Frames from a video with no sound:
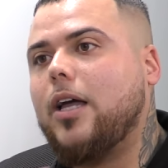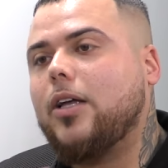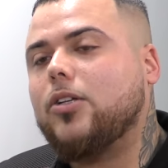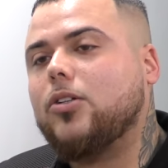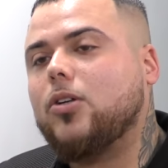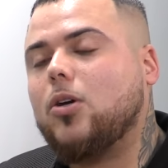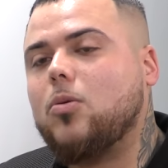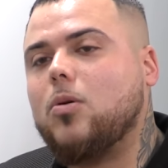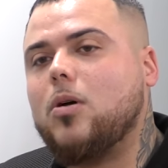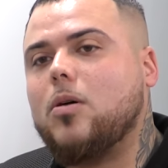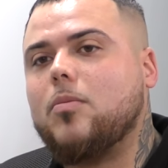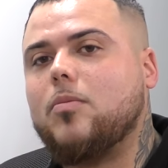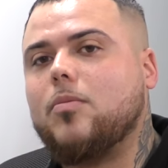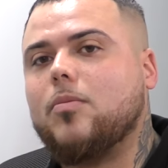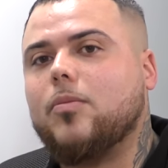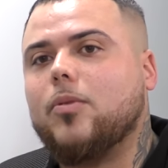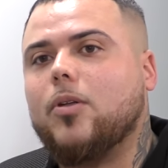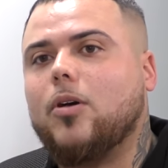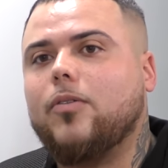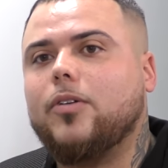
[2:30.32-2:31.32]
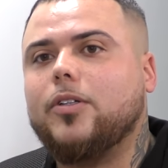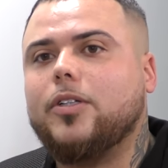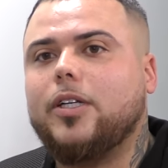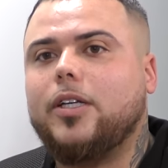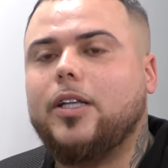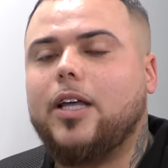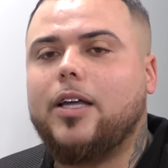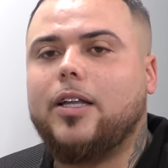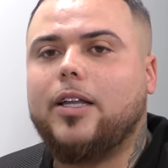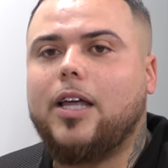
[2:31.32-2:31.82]
So um, obviously
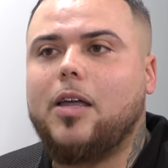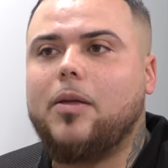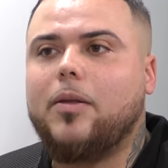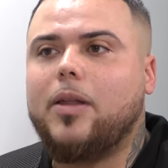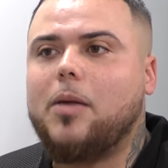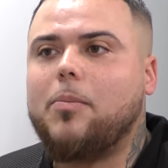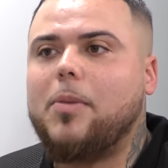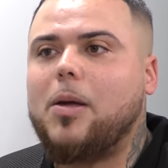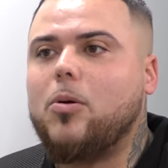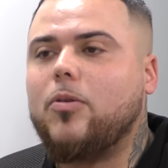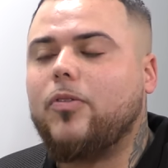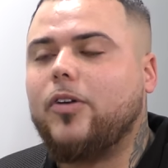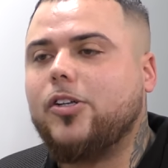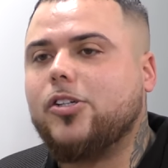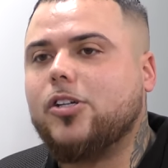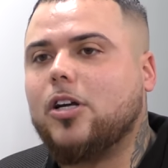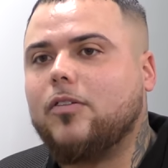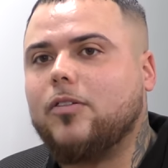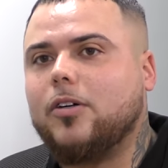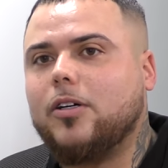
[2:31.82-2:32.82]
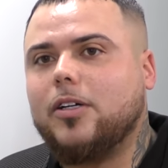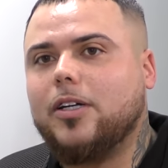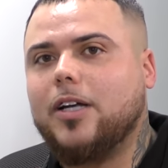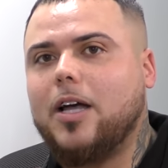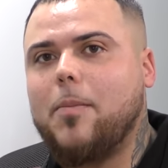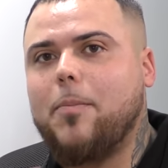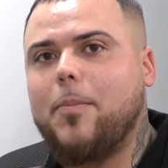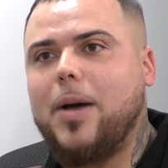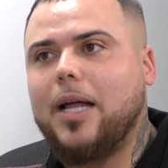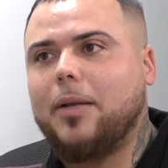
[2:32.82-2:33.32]
they, they, they met with each other,
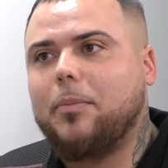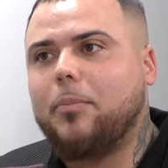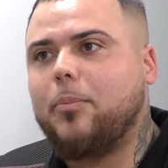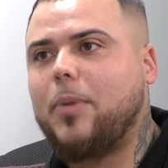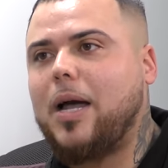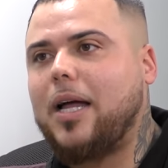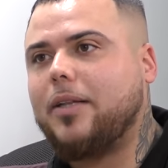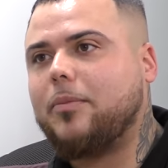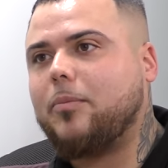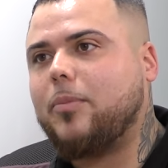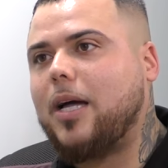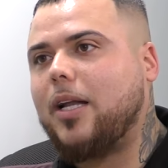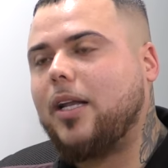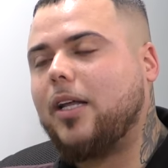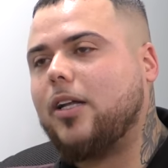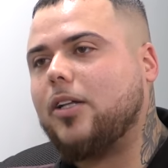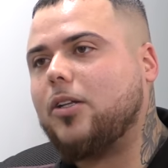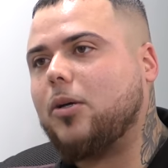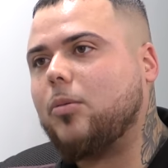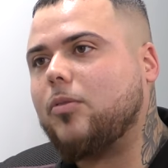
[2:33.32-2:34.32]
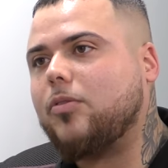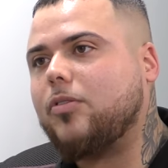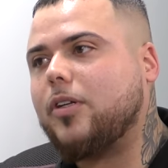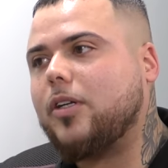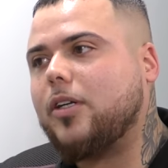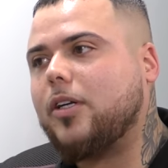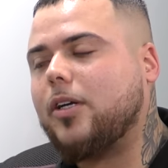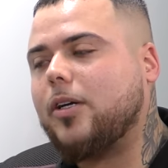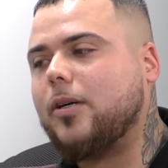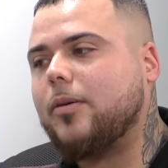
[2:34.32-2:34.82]
and back back back then I don't
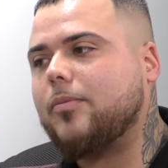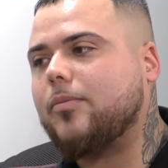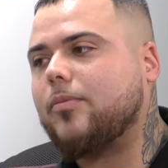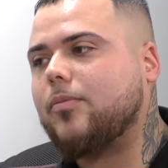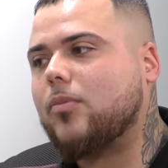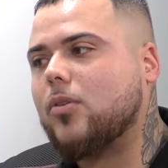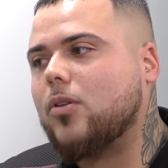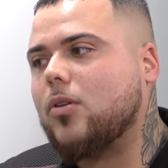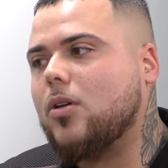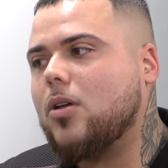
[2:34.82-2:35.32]
think um,